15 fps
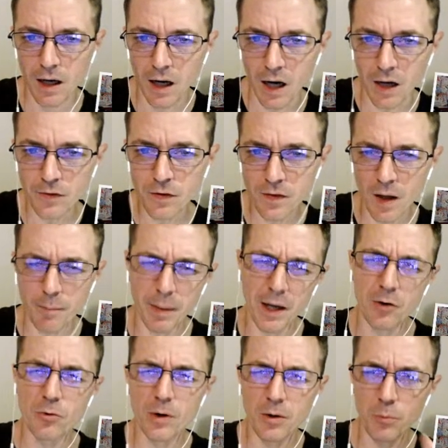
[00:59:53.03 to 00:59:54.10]
And then that
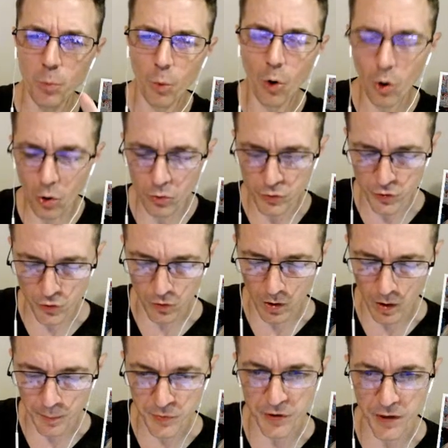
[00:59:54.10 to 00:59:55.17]
background wall
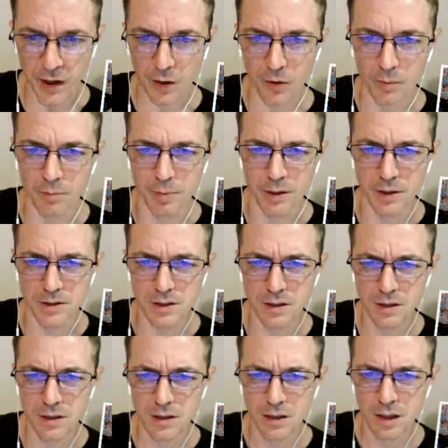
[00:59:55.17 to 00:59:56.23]
drops down a bit.
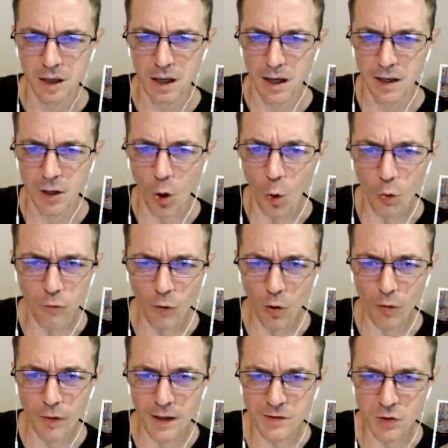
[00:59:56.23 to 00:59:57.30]
And overall,
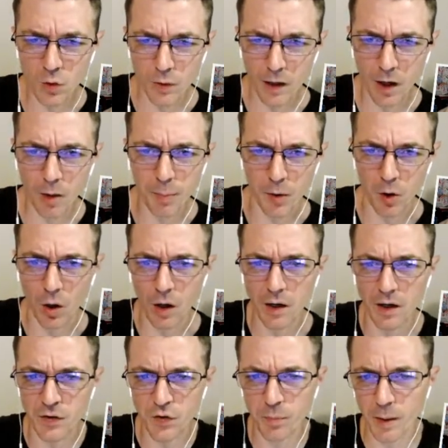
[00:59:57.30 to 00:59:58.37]
that's going to help a lot,
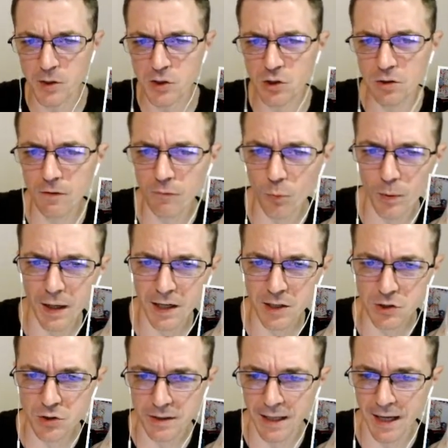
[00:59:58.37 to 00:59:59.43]
especially if we
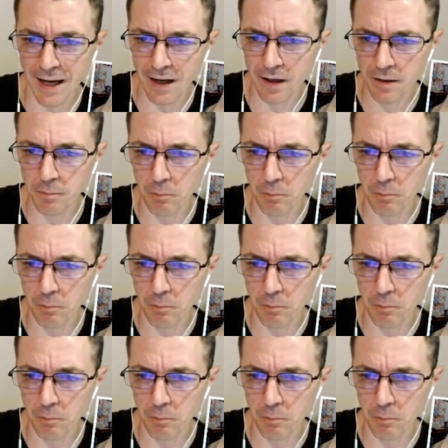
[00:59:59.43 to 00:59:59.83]
actually add